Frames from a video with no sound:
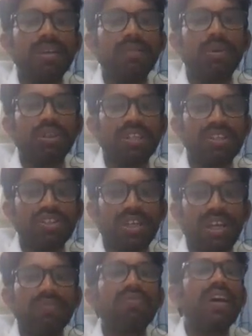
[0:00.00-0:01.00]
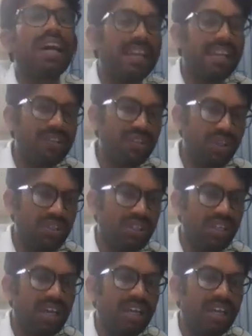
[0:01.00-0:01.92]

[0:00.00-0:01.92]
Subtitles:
potential of ionization or